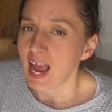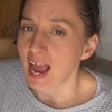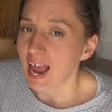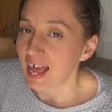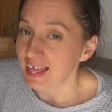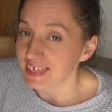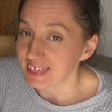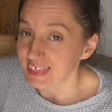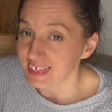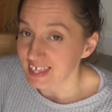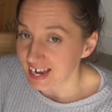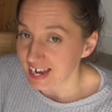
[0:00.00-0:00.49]

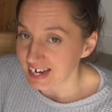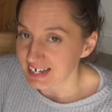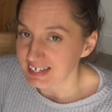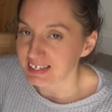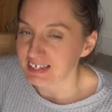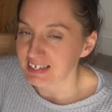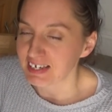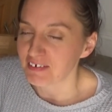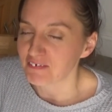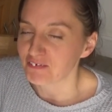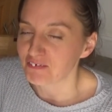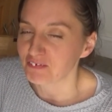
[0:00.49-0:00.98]
And
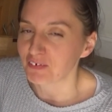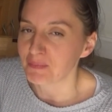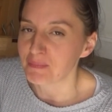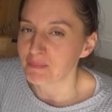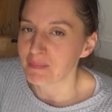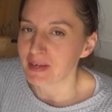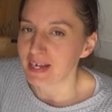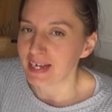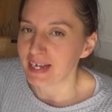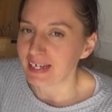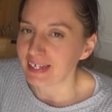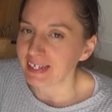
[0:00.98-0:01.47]
that's it
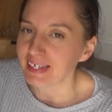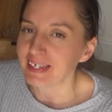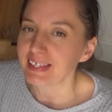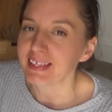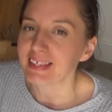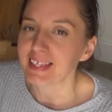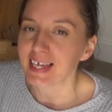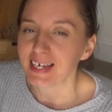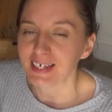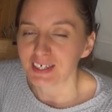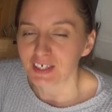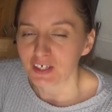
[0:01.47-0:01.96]
from me.
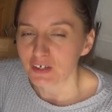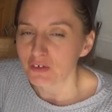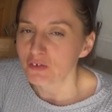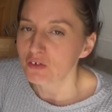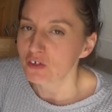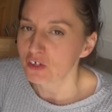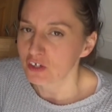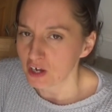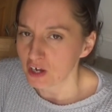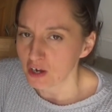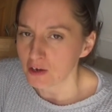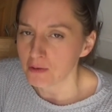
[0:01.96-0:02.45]
Thank you
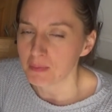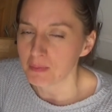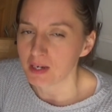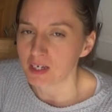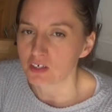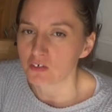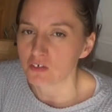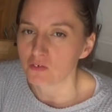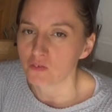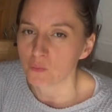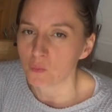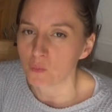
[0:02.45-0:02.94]
so
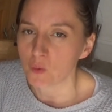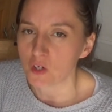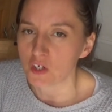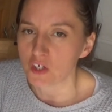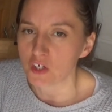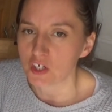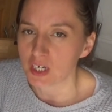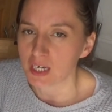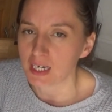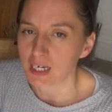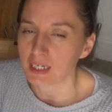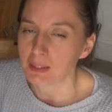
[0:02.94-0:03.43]
much for
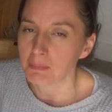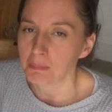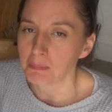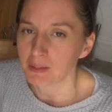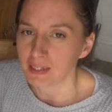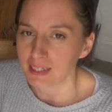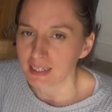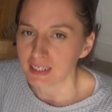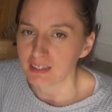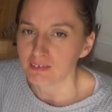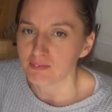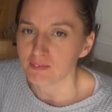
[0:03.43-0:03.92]
watching.
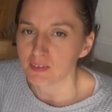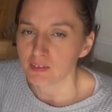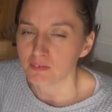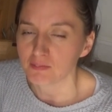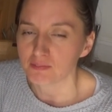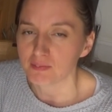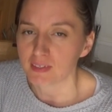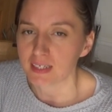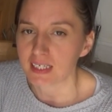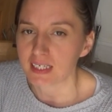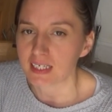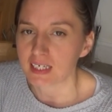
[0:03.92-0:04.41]
Please feel
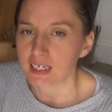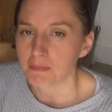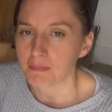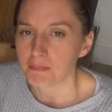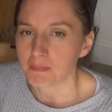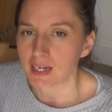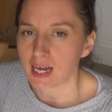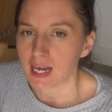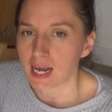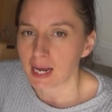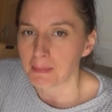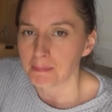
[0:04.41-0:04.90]
free to give
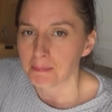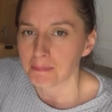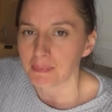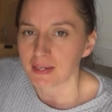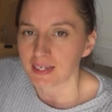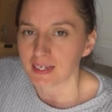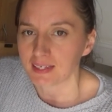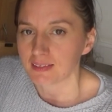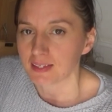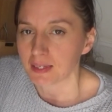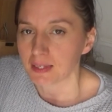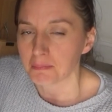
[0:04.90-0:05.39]
me a
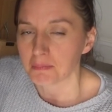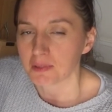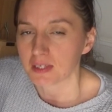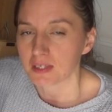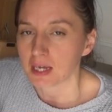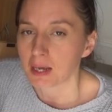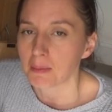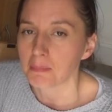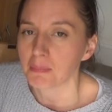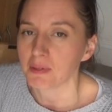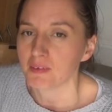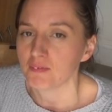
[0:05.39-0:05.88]
big
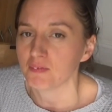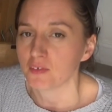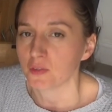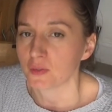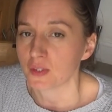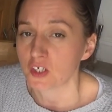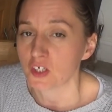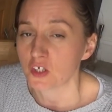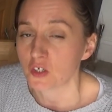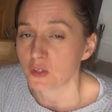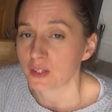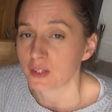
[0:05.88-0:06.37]
thumbs up if
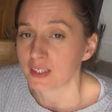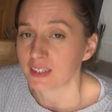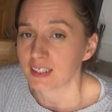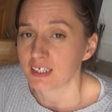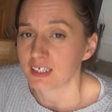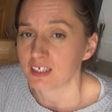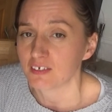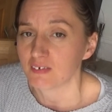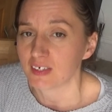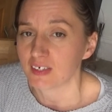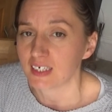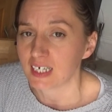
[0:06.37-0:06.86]
you enjoyed
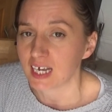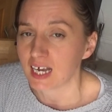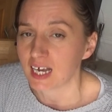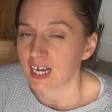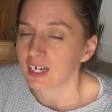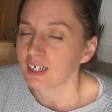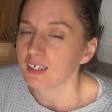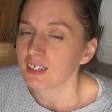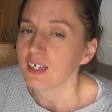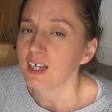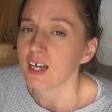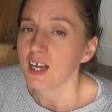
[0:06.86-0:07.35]
this
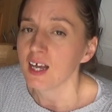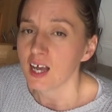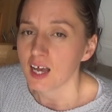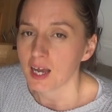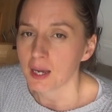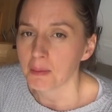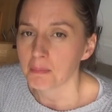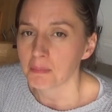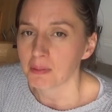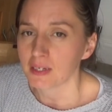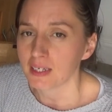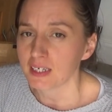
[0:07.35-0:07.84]
video.
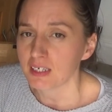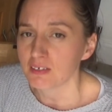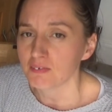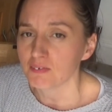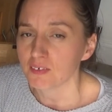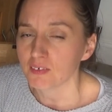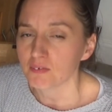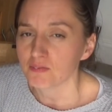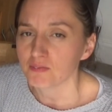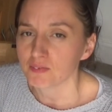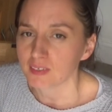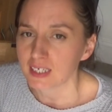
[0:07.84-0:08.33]
And please
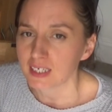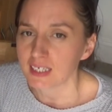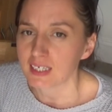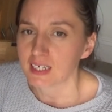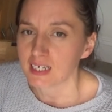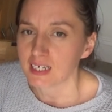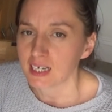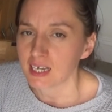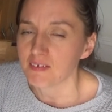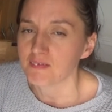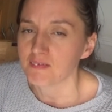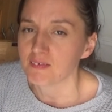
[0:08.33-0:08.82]
feel free
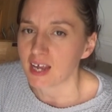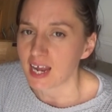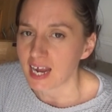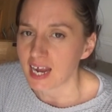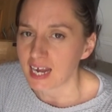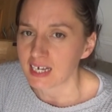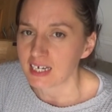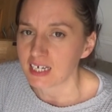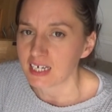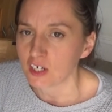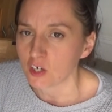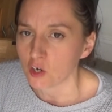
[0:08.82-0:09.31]
to leave
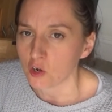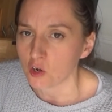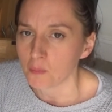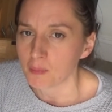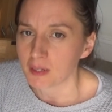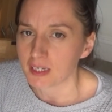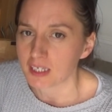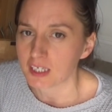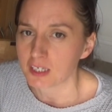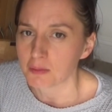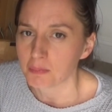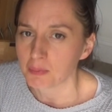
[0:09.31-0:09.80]
any
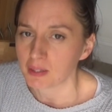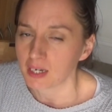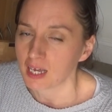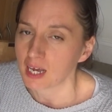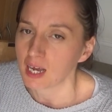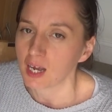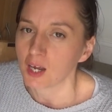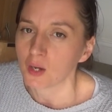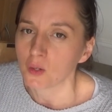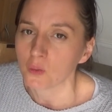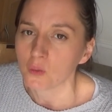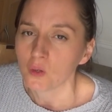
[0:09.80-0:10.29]
comments
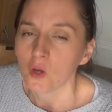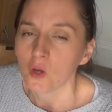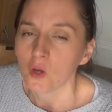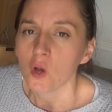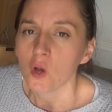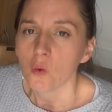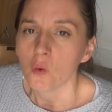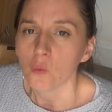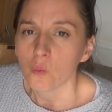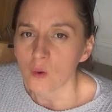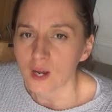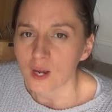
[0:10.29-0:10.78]
below.
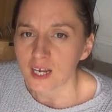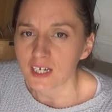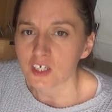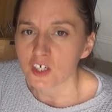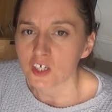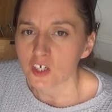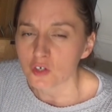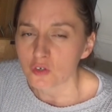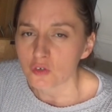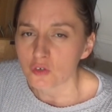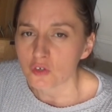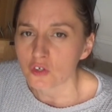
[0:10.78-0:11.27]
Where do
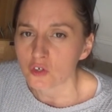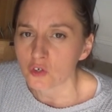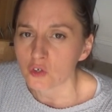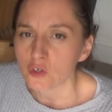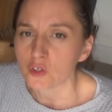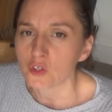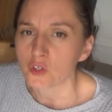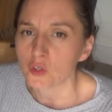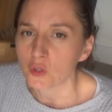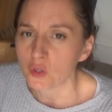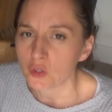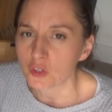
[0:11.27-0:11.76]
you
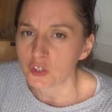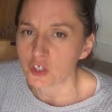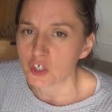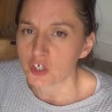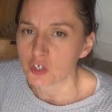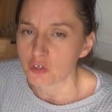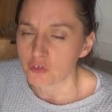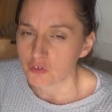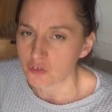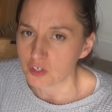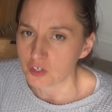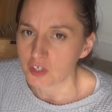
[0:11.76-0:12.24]
store your
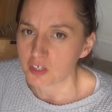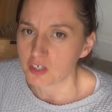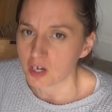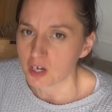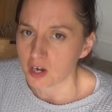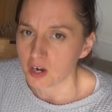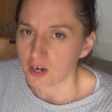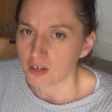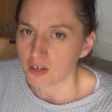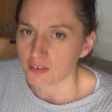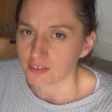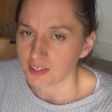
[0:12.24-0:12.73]
children's
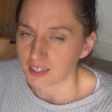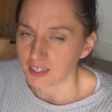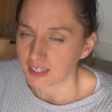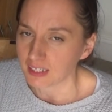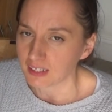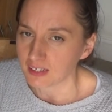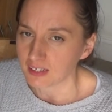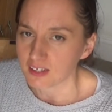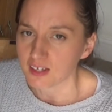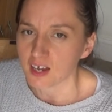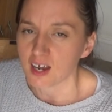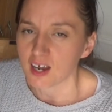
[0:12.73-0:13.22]
art
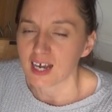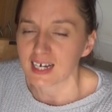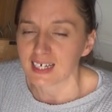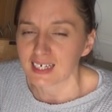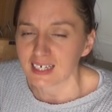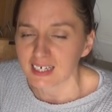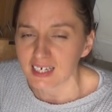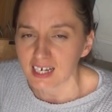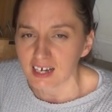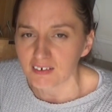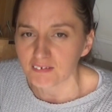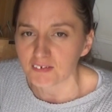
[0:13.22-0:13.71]
things?
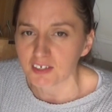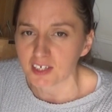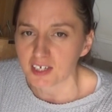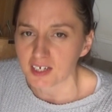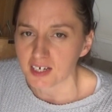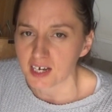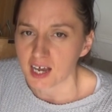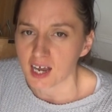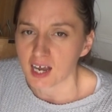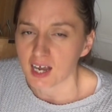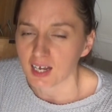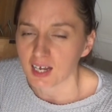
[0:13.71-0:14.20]
I'd love to
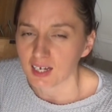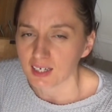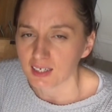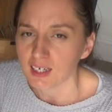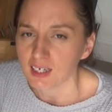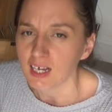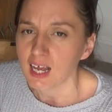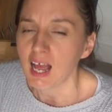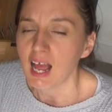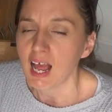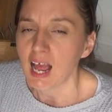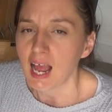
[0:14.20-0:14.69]

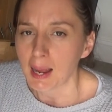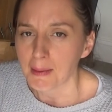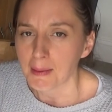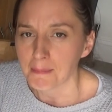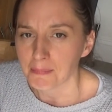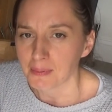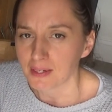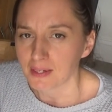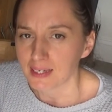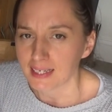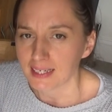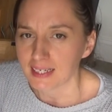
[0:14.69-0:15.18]
know.
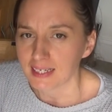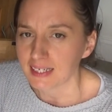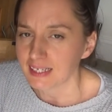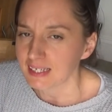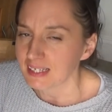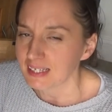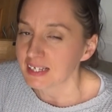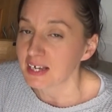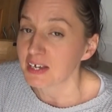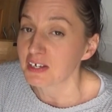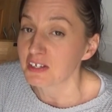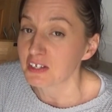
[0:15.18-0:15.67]
And
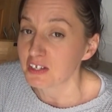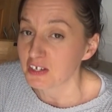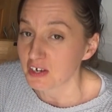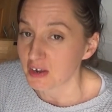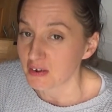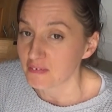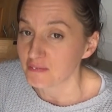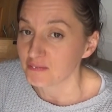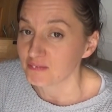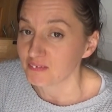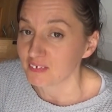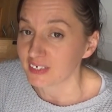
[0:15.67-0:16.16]
please
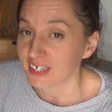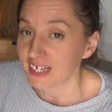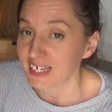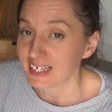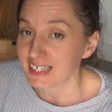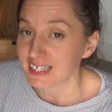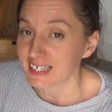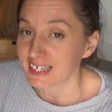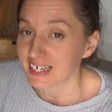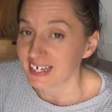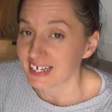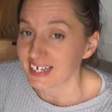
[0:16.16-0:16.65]
don't
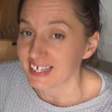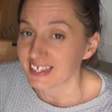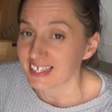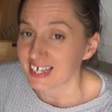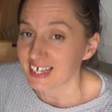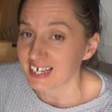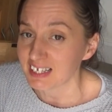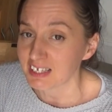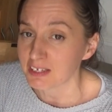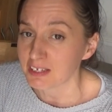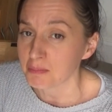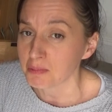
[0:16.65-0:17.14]
forget to hit
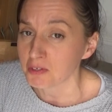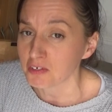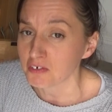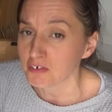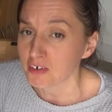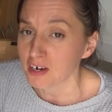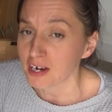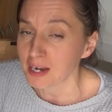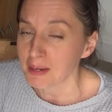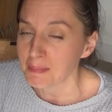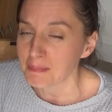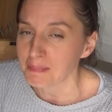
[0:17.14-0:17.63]
that
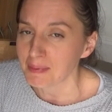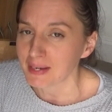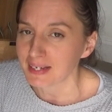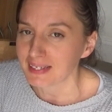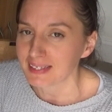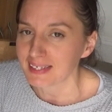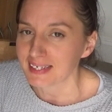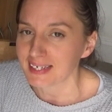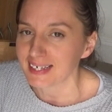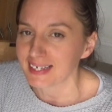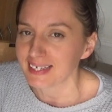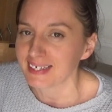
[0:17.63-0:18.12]
subscribe
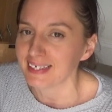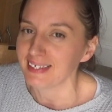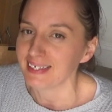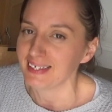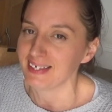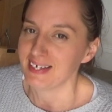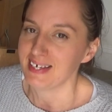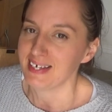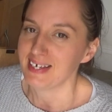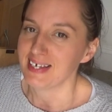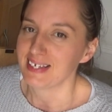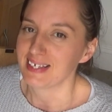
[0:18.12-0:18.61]
button.
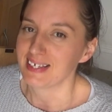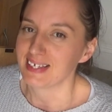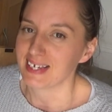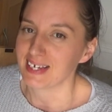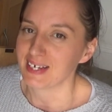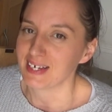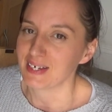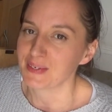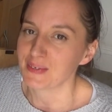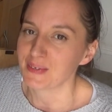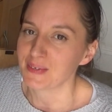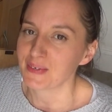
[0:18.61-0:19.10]

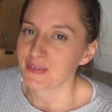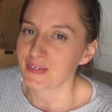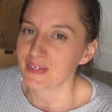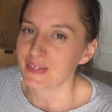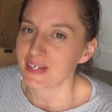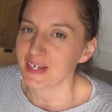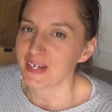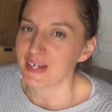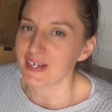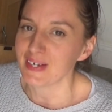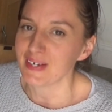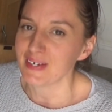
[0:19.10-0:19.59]
See you all
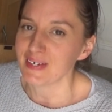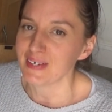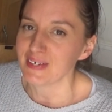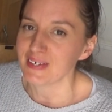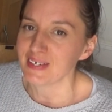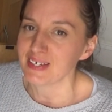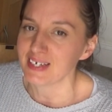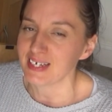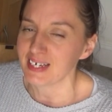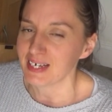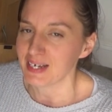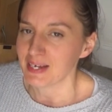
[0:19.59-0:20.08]

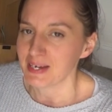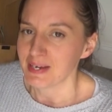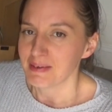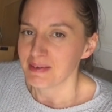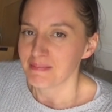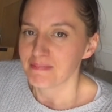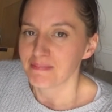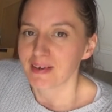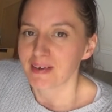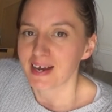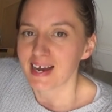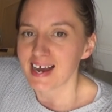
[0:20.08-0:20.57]
soon.
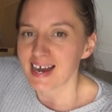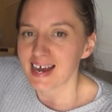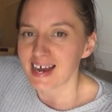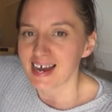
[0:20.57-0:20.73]
Bye.